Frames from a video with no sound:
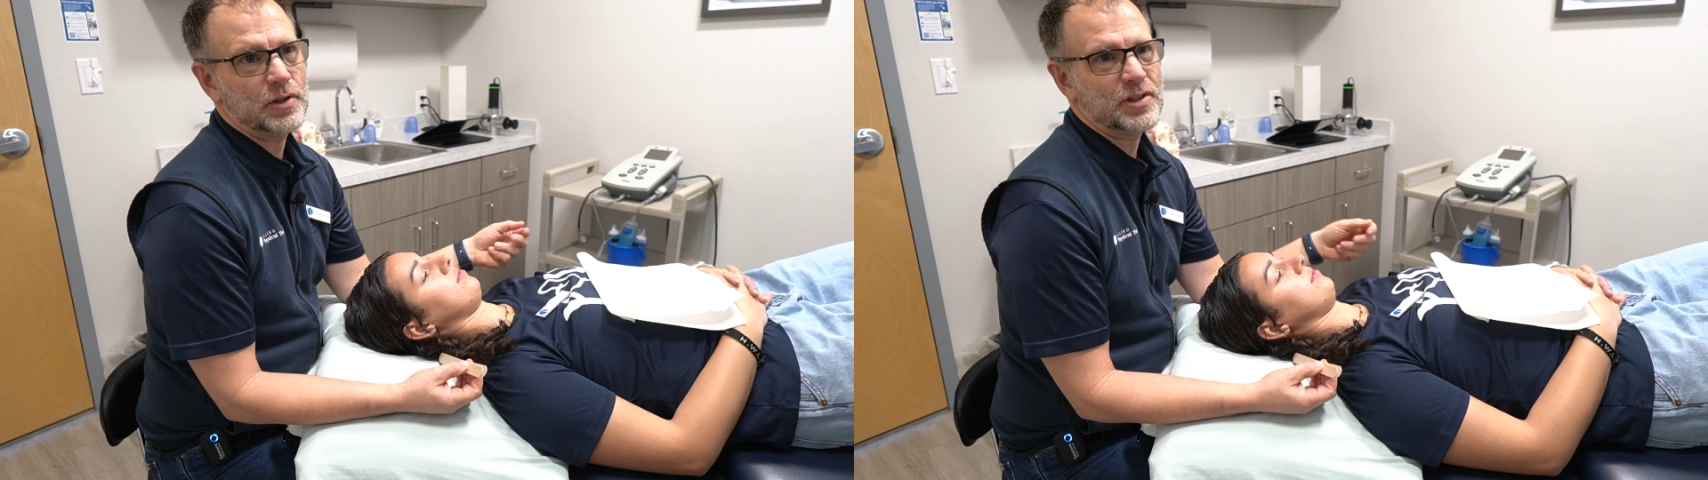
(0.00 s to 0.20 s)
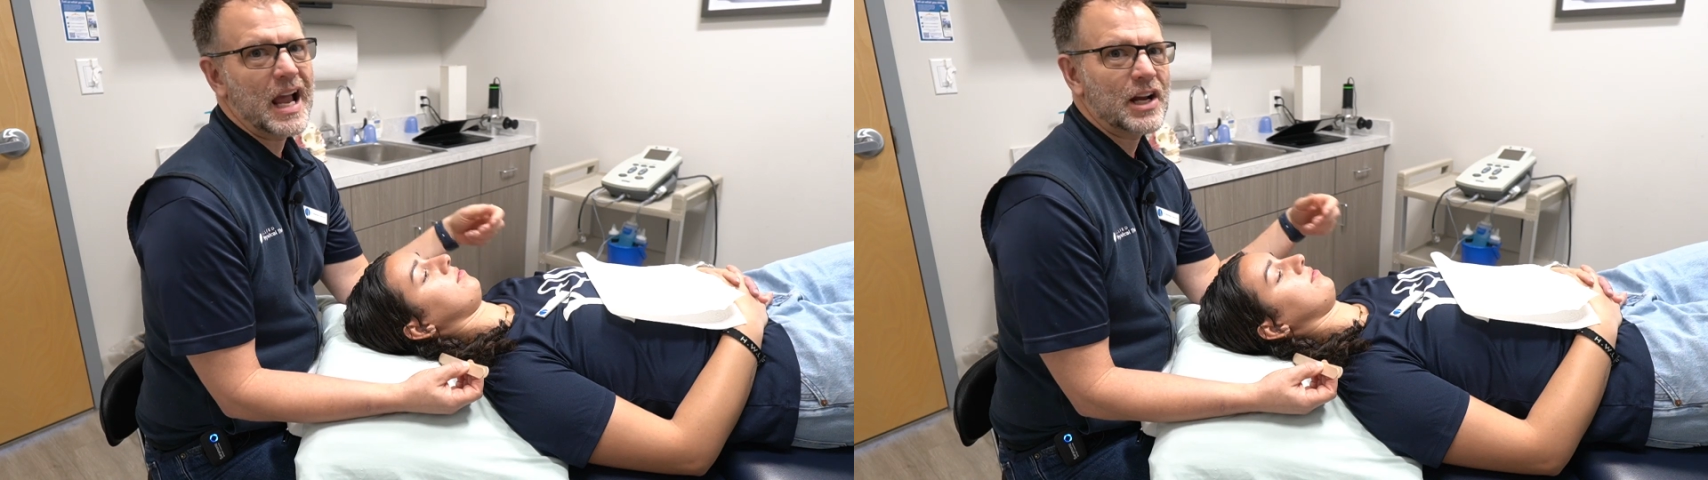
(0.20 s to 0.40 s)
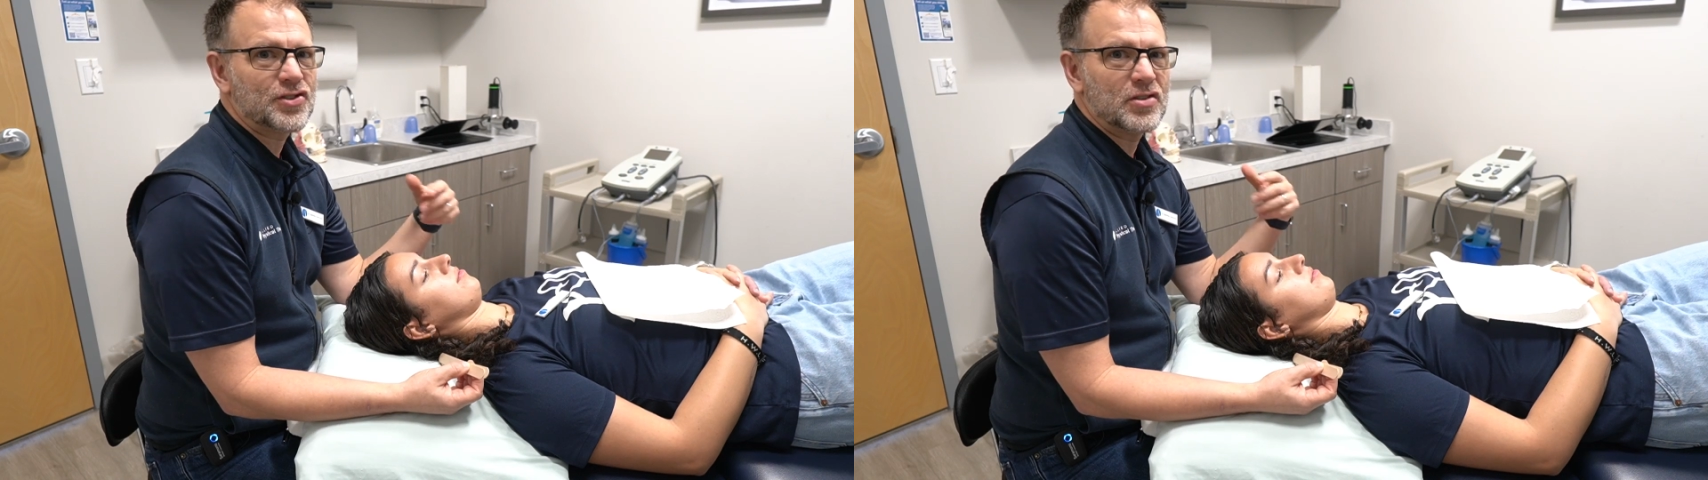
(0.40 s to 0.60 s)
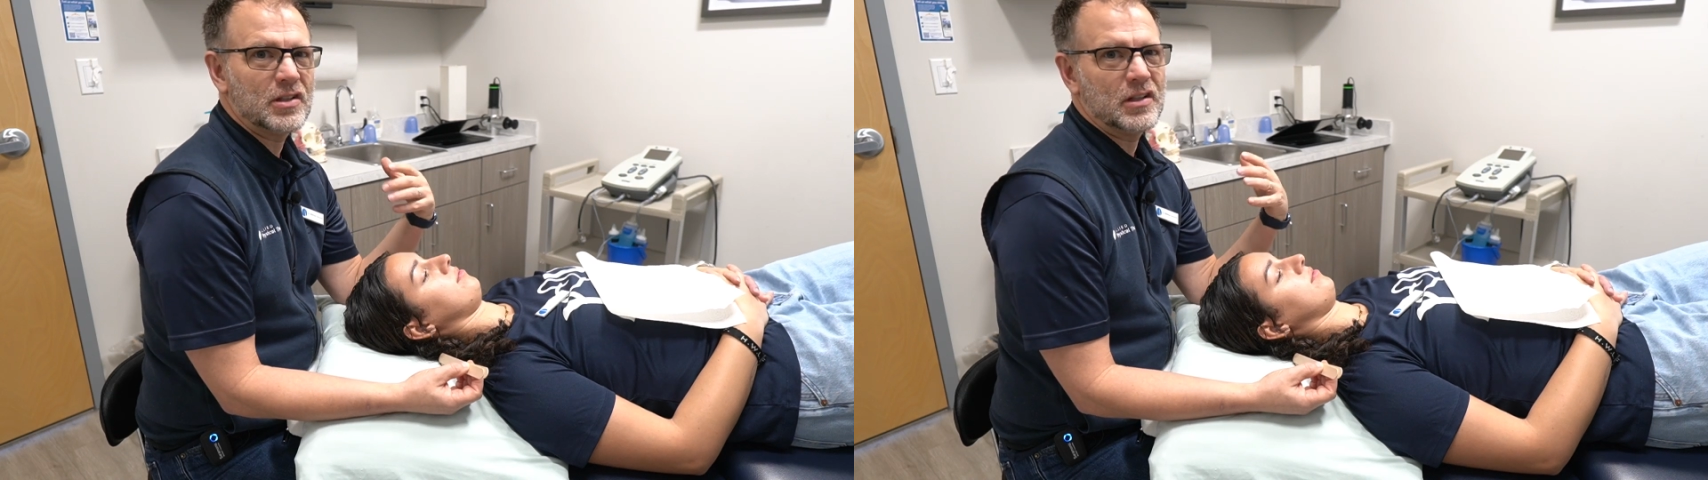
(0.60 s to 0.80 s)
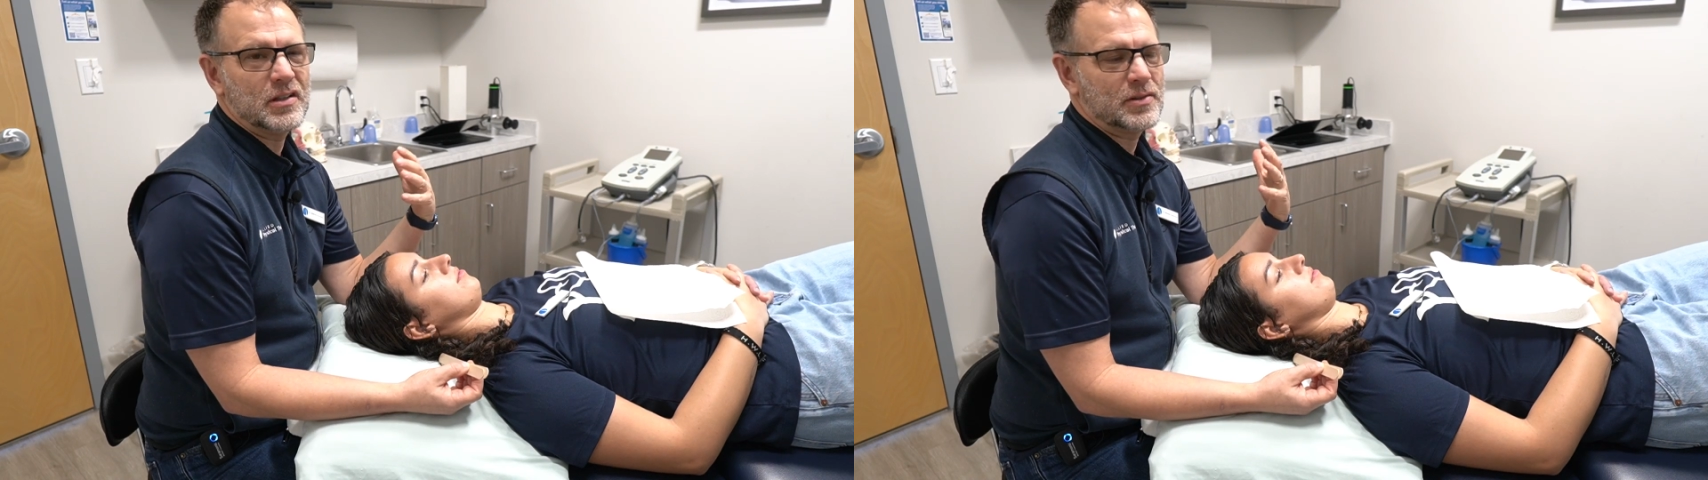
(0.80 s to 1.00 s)

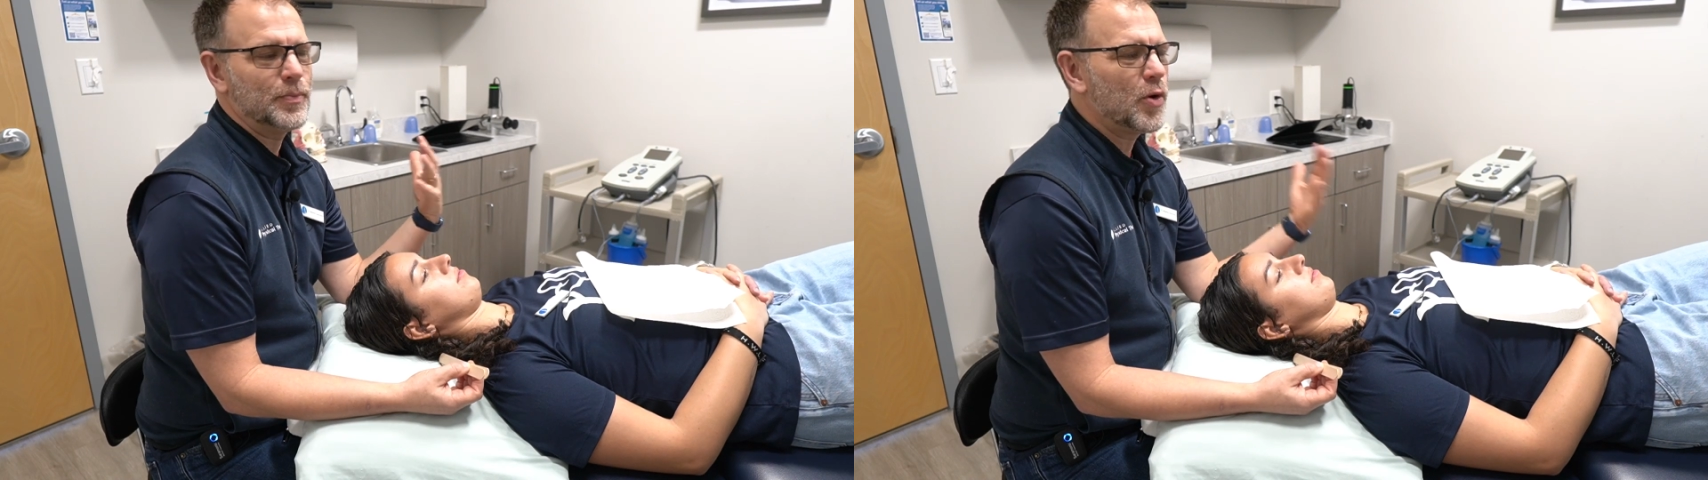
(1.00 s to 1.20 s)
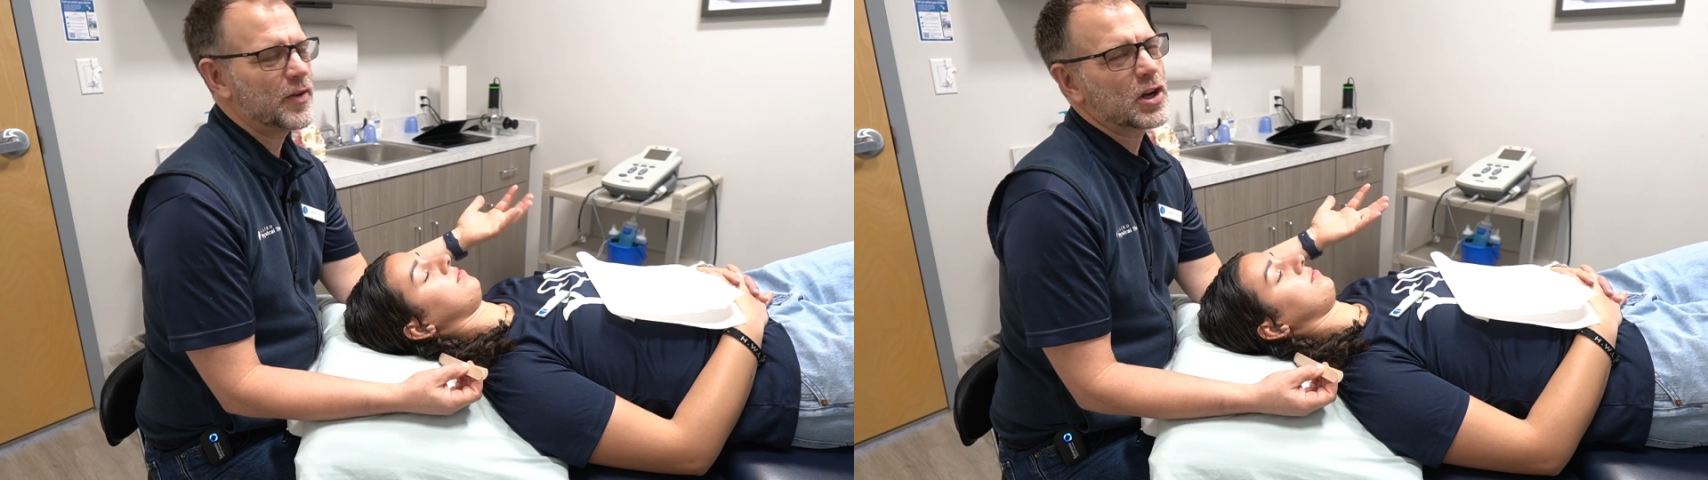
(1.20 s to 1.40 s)
it's more of a